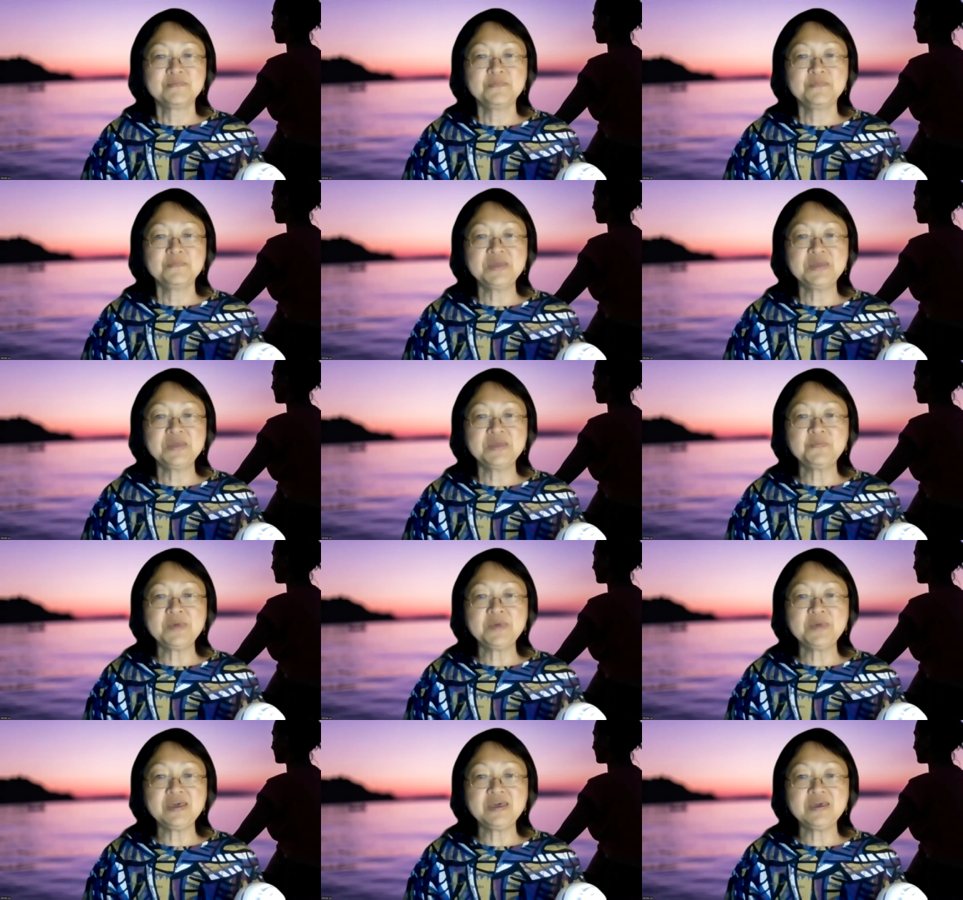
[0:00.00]

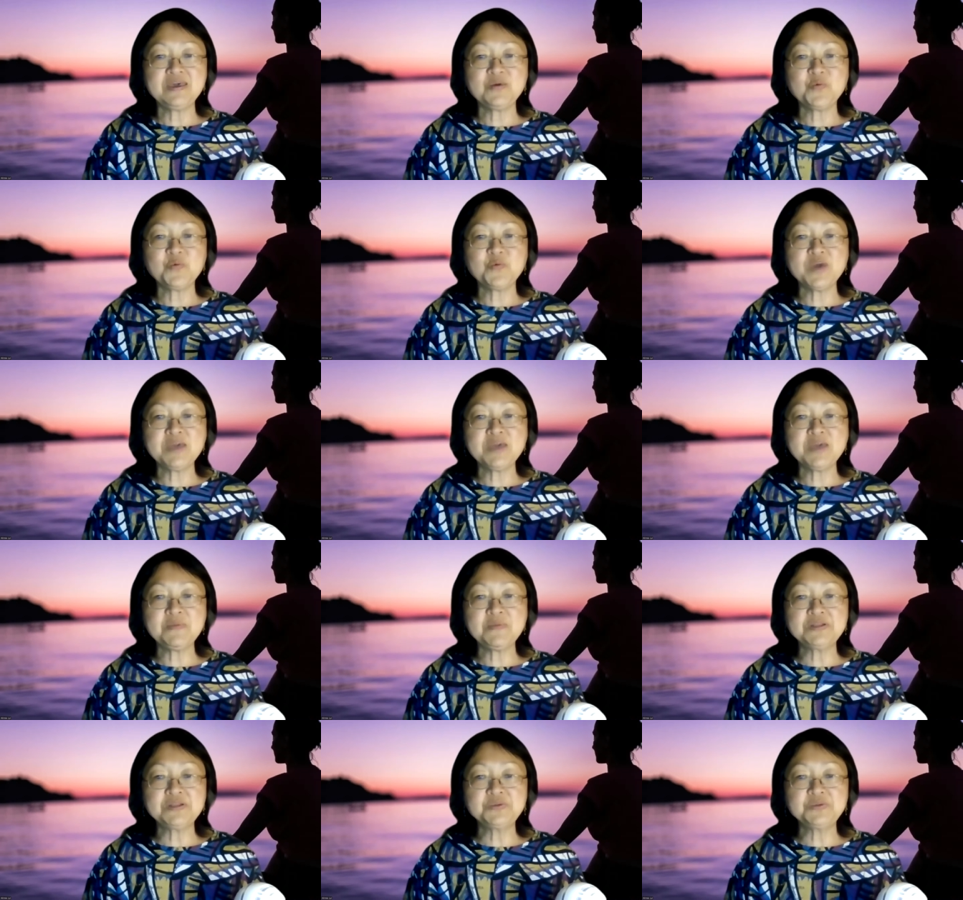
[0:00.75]
Midway
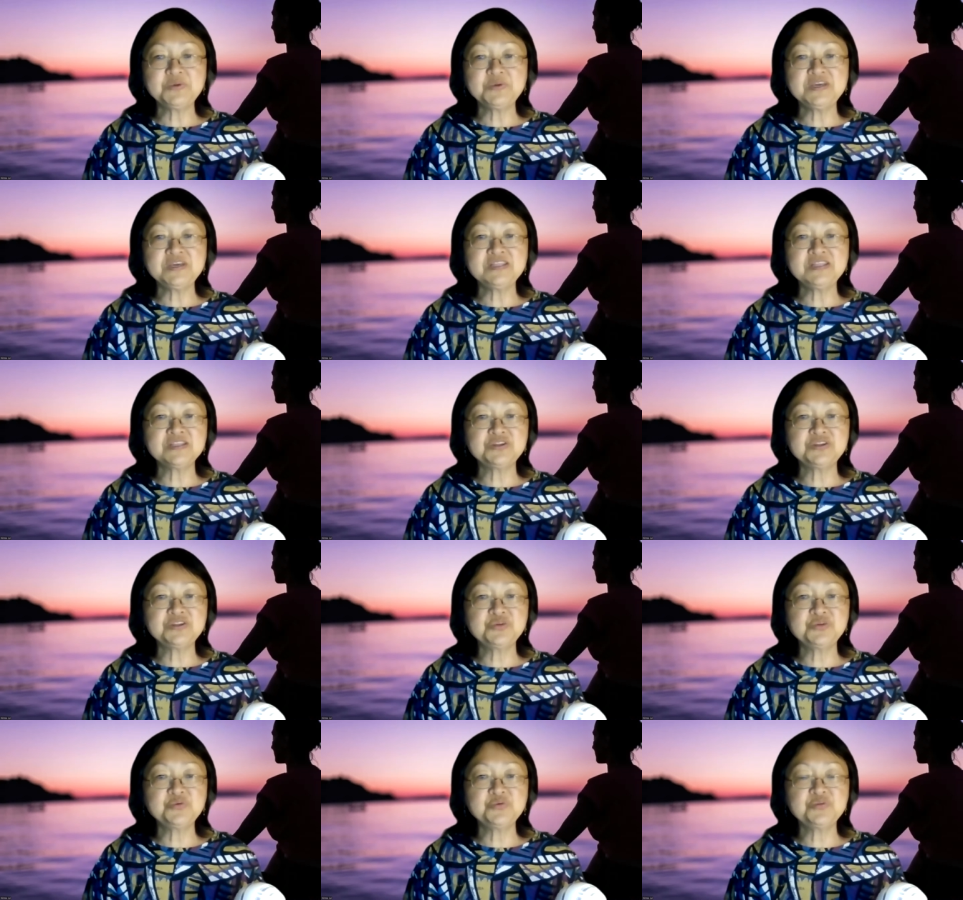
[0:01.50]
between the
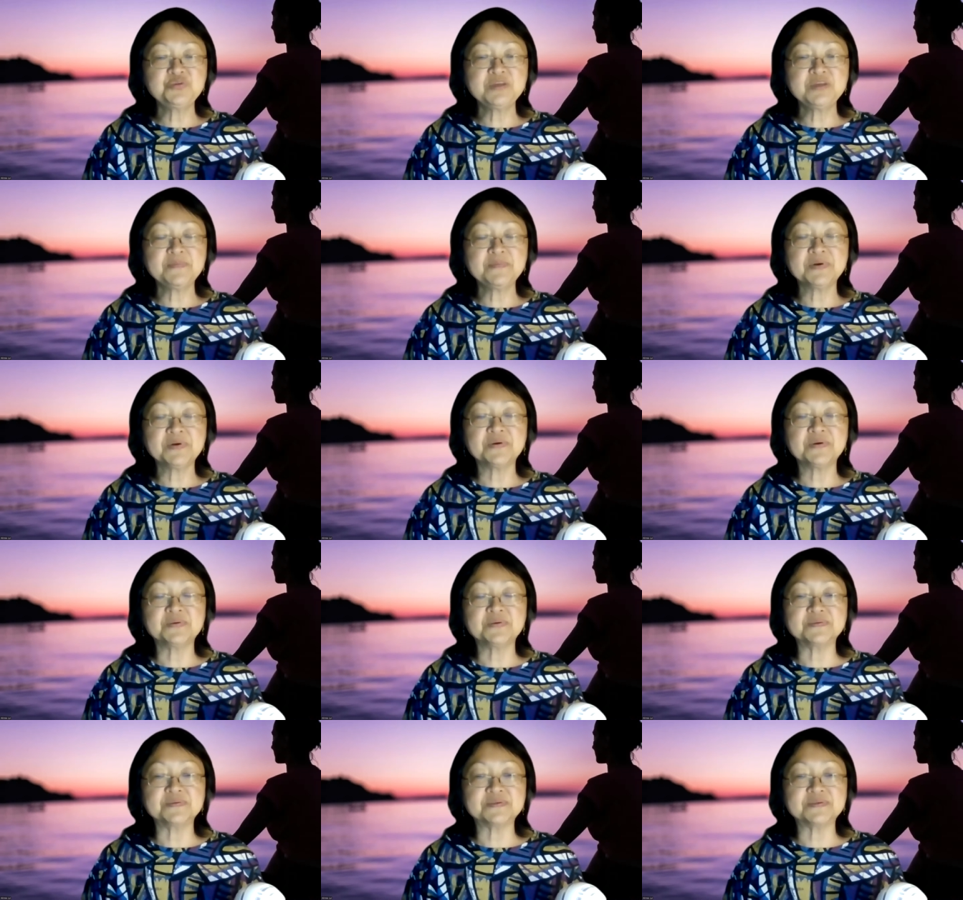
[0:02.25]
two
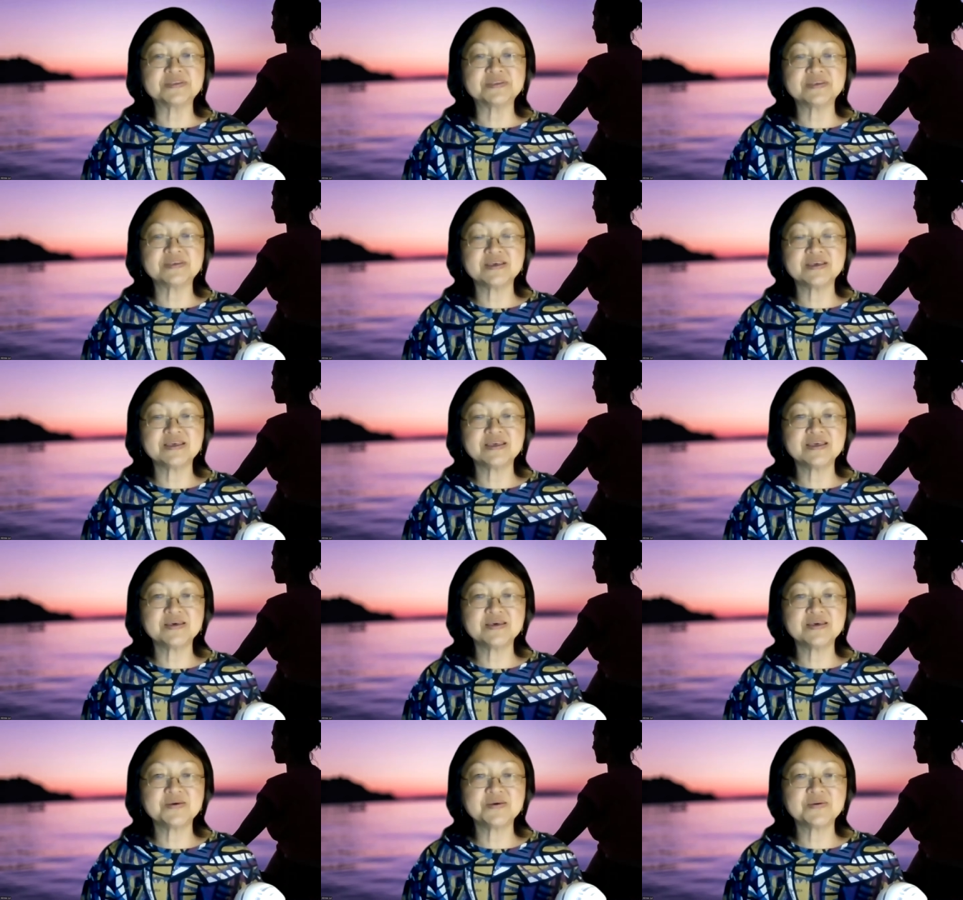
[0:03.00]
nipples.
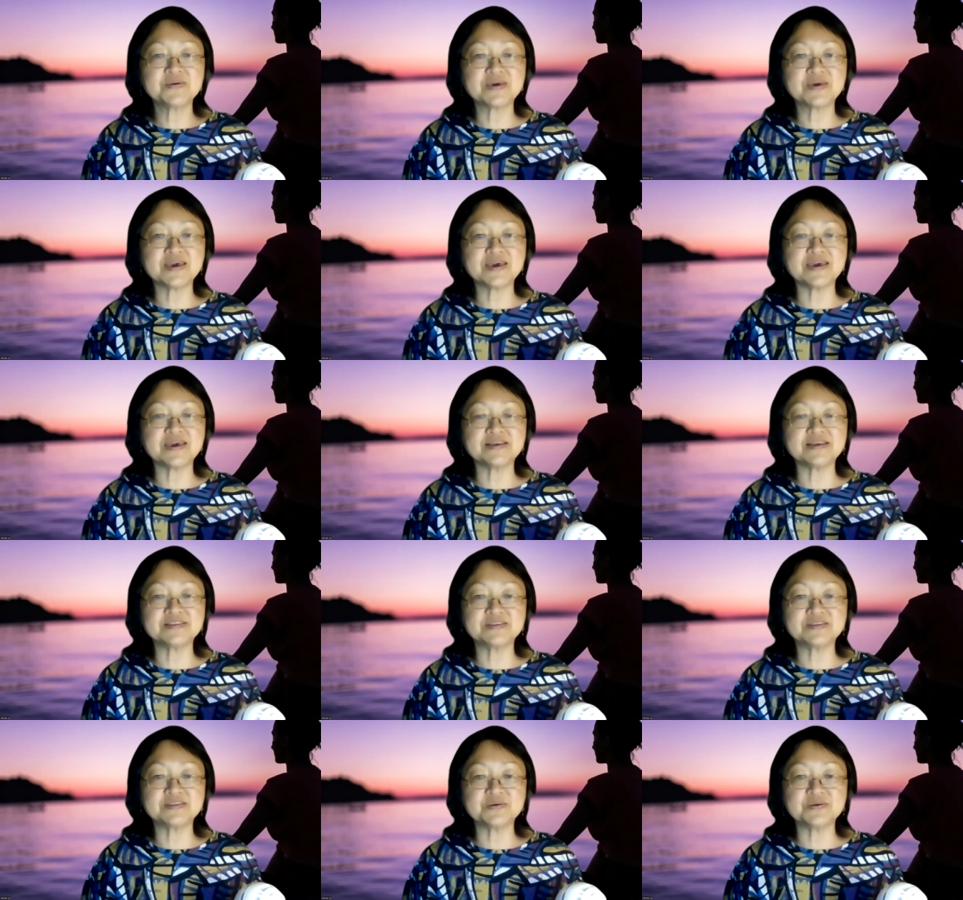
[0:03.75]
Okay,
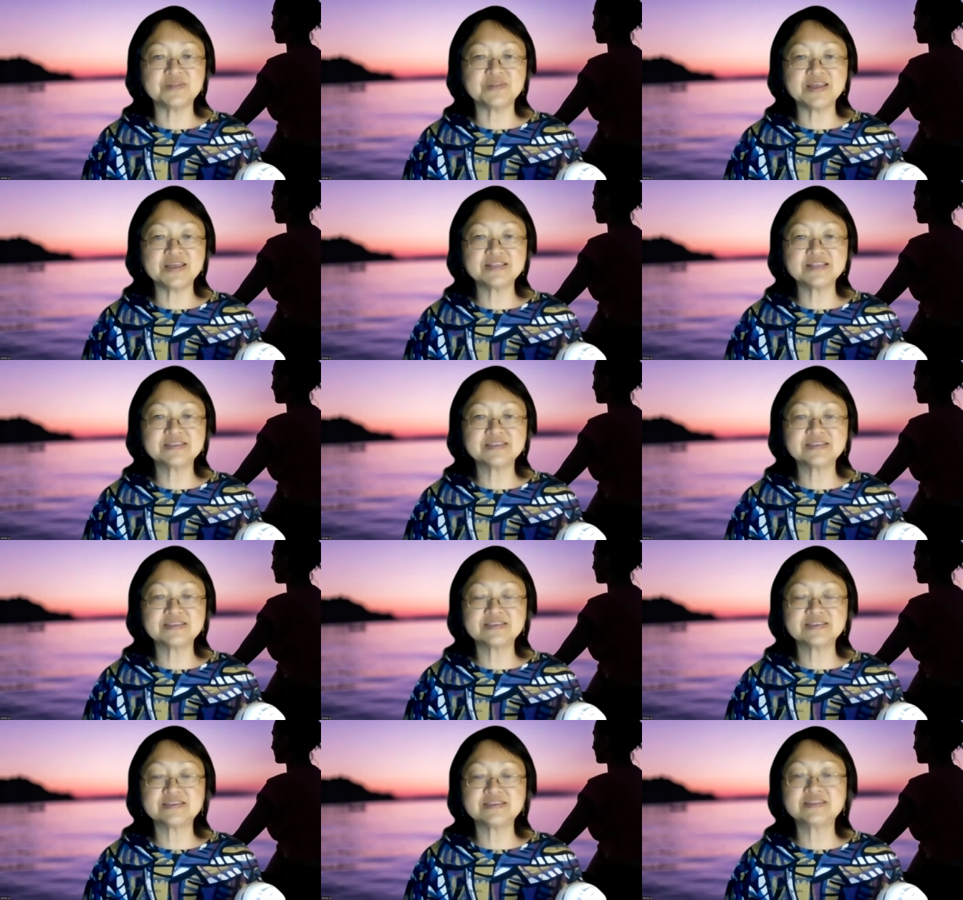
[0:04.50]
so
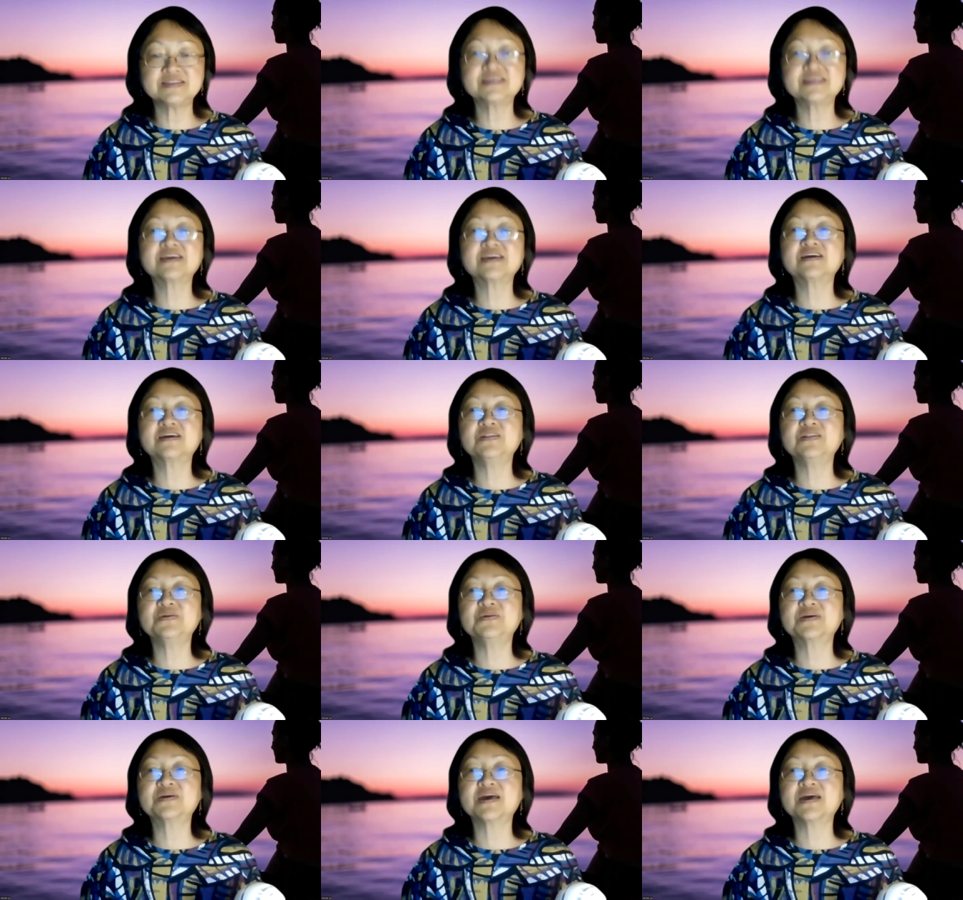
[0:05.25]
let's take a
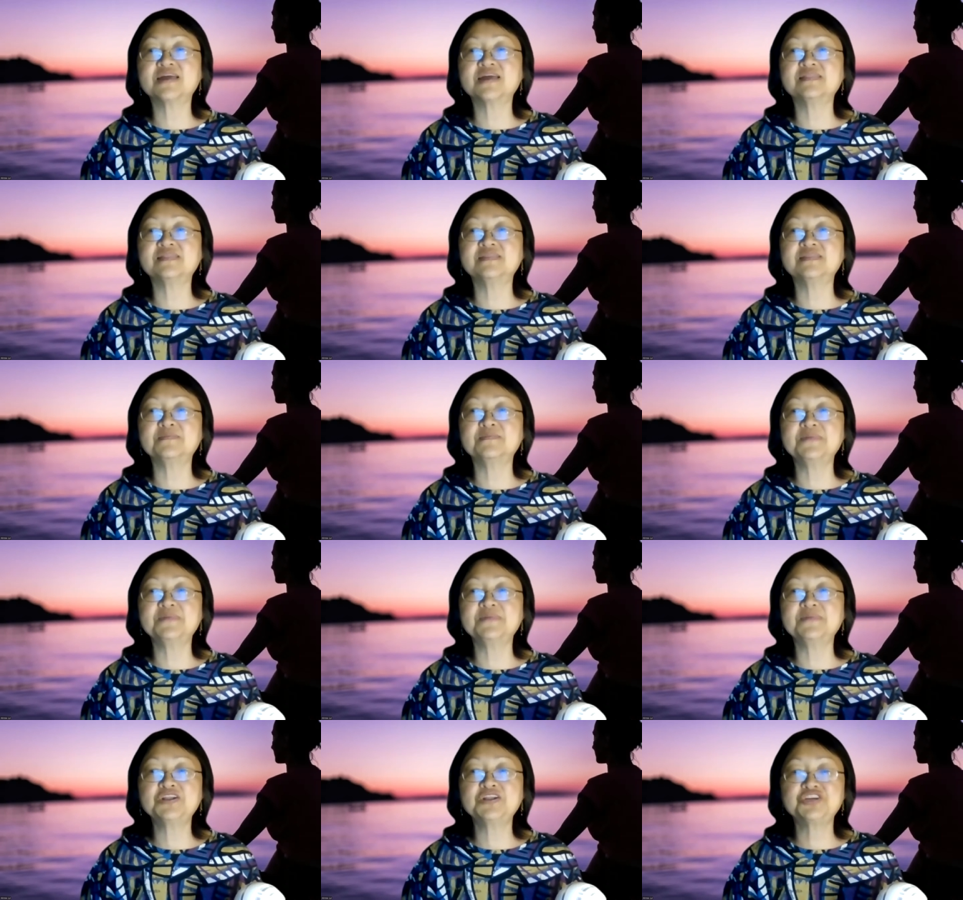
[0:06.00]
look at the
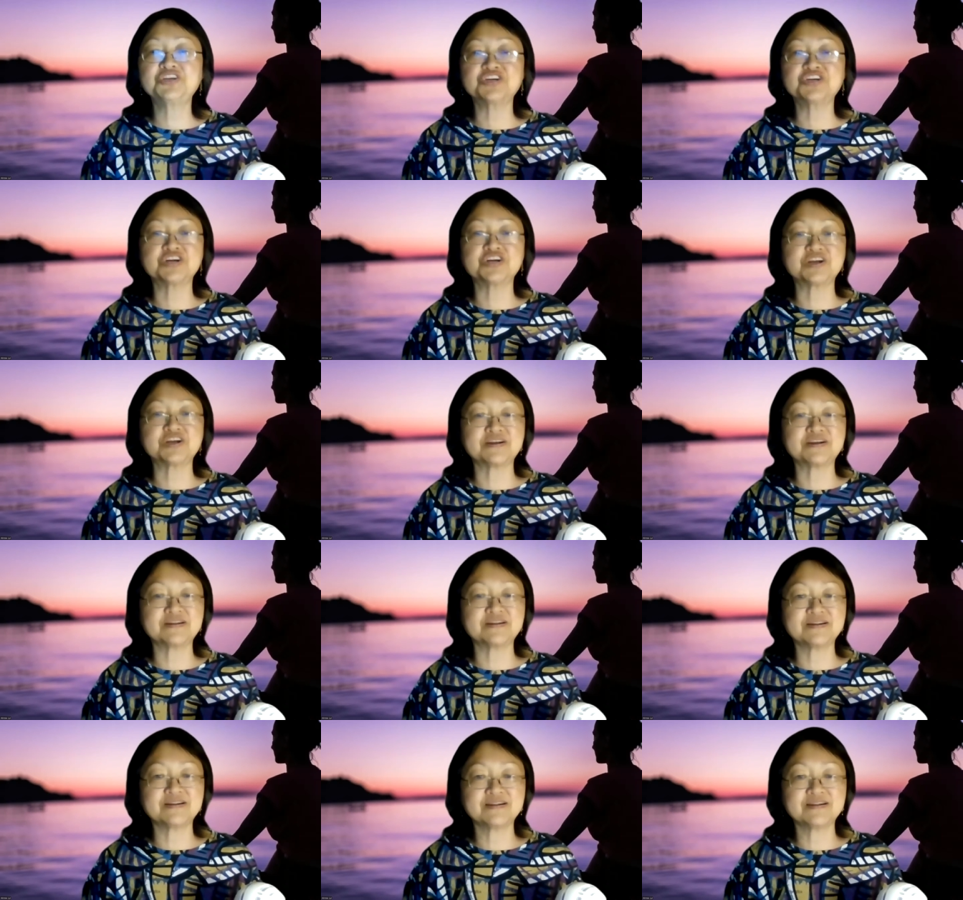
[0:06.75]
picture.